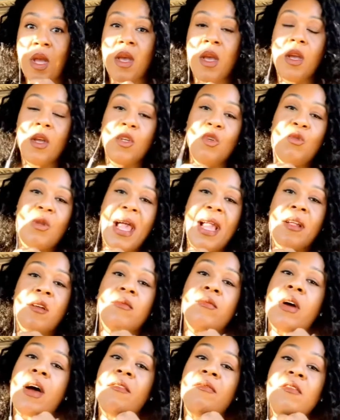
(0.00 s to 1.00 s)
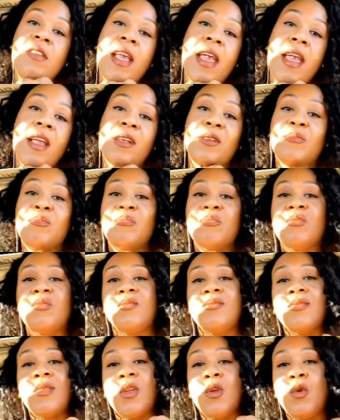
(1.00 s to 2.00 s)
You like a roughneck.
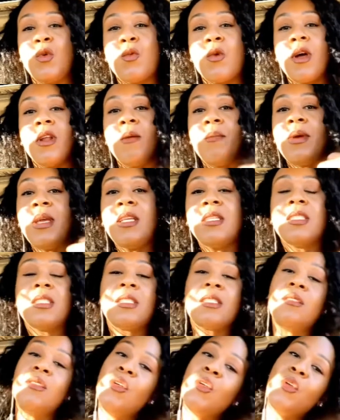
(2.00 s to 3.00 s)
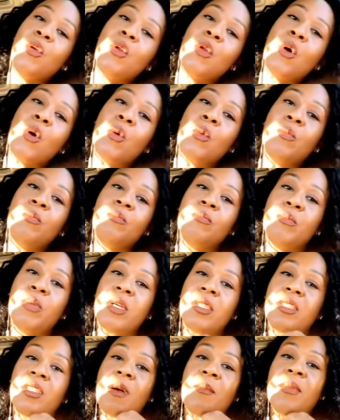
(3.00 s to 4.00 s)
You want to be,
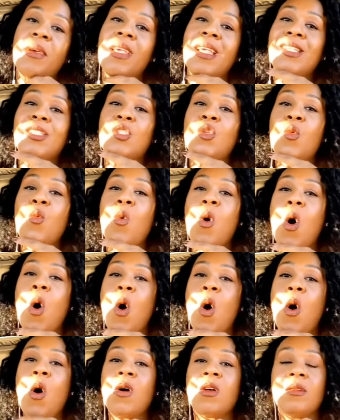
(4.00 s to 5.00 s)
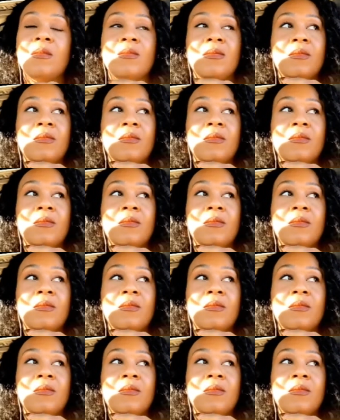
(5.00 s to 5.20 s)
pushed up against the wall.